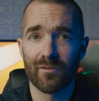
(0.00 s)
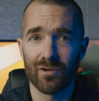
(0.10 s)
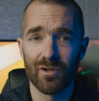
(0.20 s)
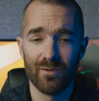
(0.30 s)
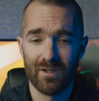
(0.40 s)

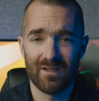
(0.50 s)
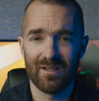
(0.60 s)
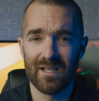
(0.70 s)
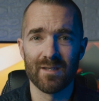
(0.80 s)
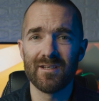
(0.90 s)
through
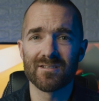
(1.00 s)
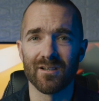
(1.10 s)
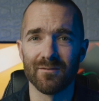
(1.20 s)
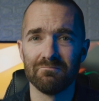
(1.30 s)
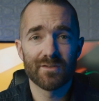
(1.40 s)
in the
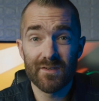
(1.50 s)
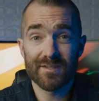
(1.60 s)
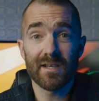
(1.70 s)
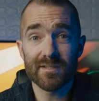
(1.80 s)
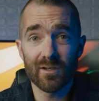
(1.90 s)
meantime. So this
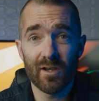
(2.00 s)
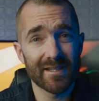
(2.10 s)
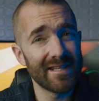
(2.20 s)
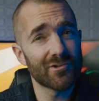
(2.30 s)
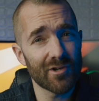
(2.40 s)
does look
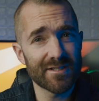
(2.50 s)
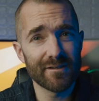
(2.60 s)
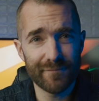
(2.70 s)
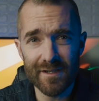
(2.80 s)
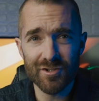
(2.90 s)
like an
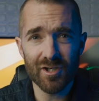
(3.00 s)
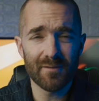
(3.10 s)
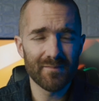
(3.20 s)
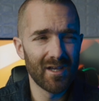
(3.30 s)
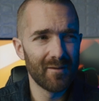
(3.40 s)
interesting
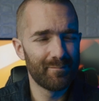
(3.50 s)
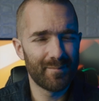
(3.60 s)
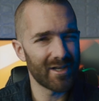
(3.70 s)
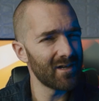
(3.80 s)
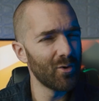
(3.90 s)
feature,
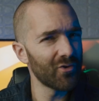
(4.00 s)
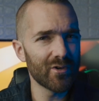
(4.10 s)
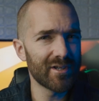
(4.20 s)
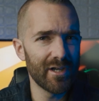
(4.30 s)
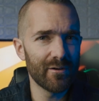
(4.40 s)
but I'm
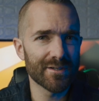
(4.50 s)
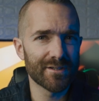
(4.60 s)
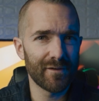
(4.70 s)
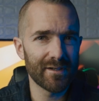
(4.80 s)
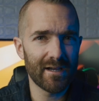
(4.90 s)
also curious
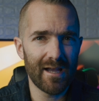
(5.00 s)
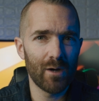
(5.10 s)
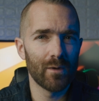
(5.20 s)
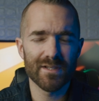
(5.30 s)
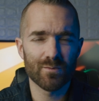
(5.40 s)
to find out
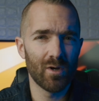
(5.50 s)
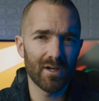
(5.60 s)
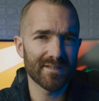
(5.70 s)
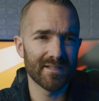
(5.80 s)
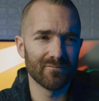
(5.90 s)
how well this
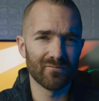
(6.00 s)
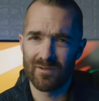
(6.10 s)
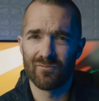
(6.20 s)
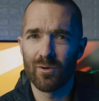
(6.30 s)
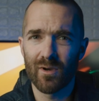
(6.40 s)
works in,
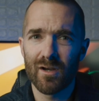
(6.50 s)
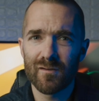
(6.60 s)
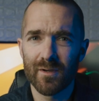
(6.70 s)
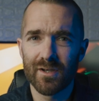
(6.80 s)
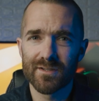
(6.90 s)
in real
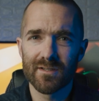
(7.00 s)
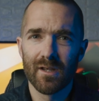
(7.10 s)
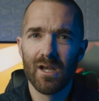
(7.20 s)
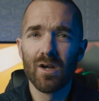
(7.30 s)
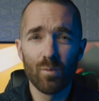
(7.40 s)
life because
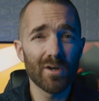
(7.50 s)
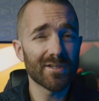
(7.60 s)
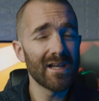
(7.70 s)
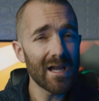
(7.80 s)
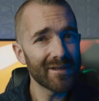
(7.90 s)
whilst
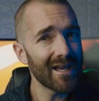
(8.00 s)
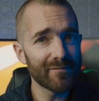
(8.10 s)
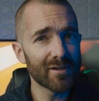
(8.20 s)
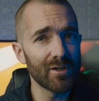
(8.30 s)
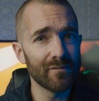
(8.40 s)
I am an
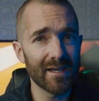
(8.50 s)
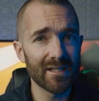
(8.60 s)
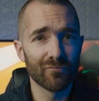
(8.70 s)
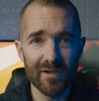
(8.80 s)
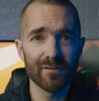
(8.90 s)
advocate of
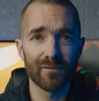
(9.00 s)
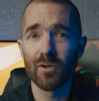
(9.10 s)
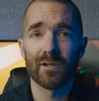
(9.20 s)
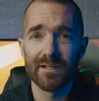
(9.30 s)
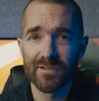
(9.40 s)
getting rid of
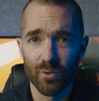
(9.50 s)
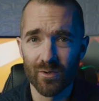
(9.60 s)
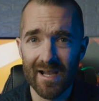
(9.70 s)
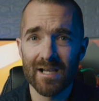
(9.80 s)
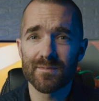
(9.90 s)
locally
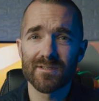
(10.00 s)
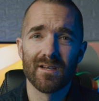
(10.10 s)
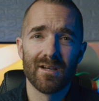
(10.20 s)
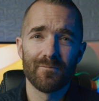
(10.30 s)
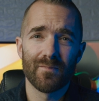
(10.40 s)
installed apps,
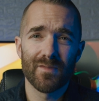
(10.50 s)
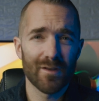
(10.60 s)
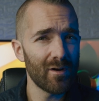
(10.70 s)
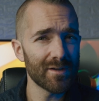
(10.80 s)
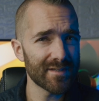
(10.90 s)

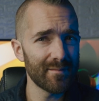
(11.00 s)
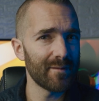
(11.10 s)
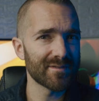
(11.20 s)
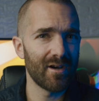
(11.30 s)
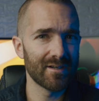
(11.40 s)
there are some
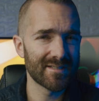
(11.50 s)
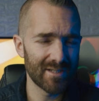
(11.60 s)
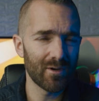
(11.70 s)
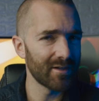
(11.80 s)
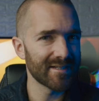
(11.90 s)
apps that I'd
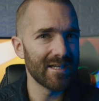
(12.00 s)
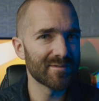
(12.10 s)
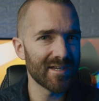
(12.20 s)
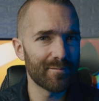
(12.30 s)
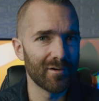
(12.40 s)
still like to keep
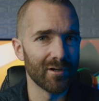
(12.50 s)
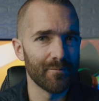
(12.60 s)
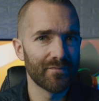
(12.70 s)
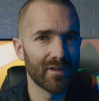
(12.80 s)
separate